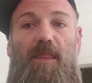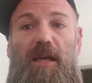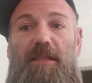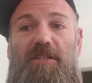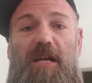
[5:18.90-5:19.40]

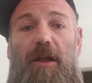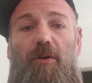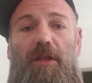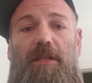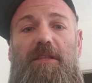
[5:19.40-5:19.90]
this not
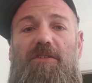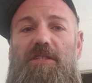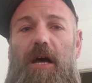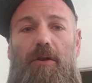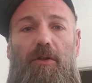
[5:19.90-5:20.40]

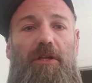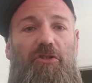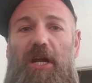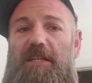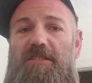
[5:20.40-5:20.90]
only
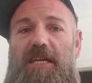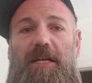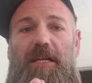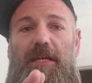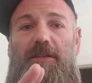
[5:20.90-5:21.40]

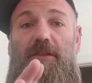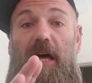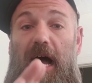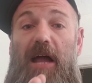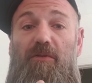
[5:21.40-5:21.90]
translated in
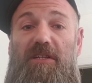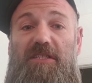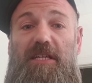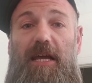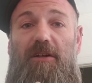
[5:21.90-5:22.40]
the high
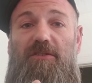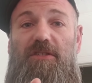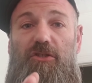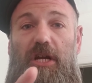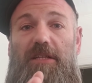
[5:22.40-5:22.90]
risk accounts,
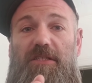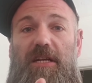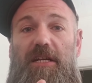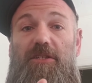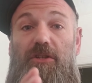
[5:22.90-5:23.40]
this
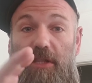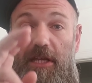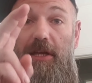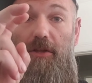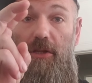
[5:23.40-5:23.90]
translated into
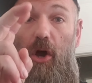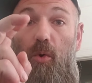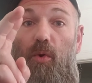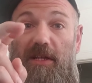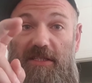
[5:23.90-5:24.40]
the low
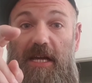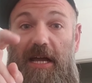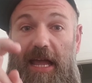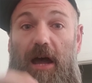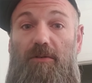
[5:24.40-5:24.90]
risk
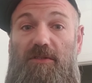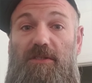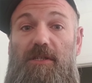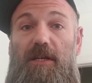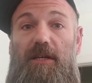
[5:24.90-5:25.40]
accounts
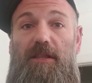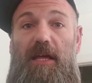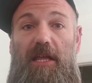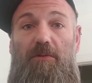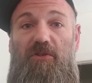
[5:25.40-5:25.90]

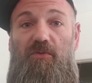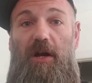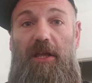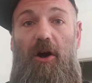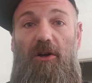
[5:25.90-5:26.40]
that he was
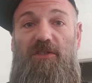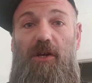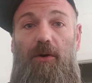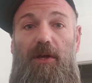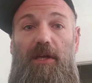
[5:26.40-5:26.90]
running
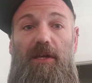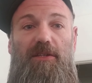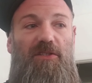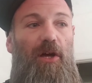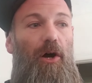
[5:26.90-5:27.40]
also.
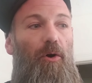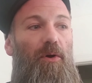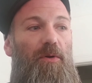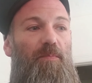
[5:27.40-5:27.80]
So